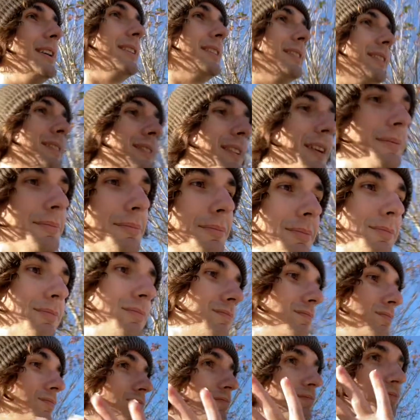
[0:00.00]
some
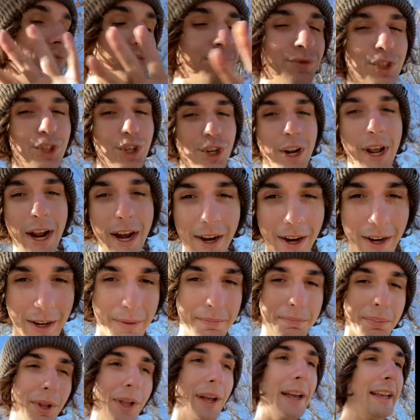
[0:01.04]
generic
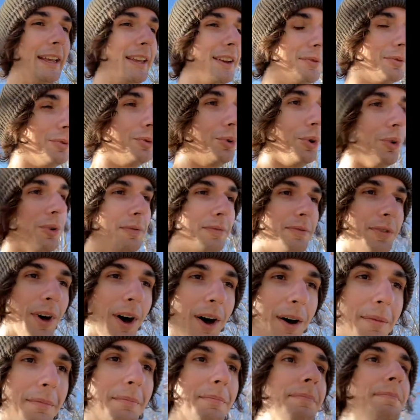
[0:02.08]
blanket rule of
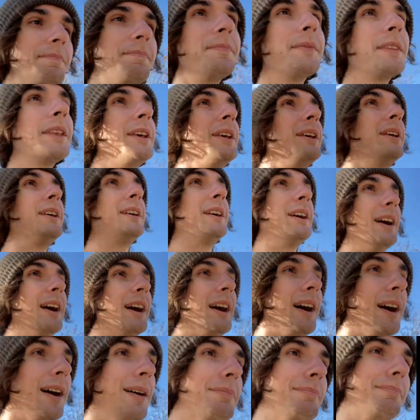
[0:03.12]
thumb
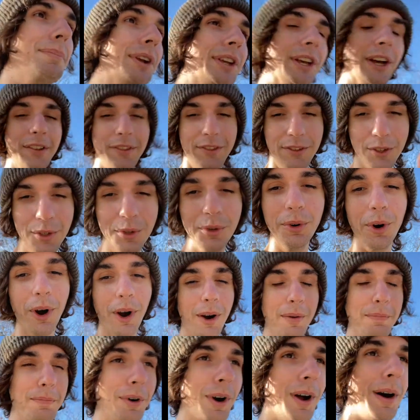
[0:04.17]
because you are
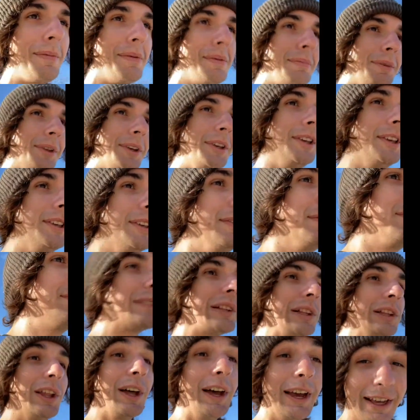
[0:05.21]
probably
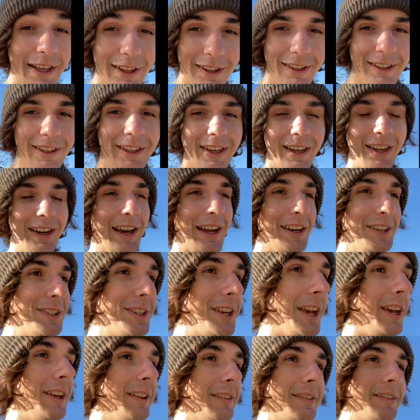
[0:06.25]
likely an edge
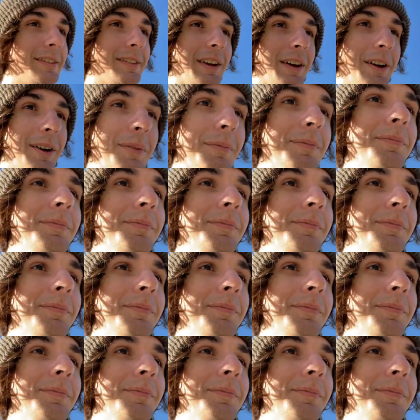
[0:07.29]
case. So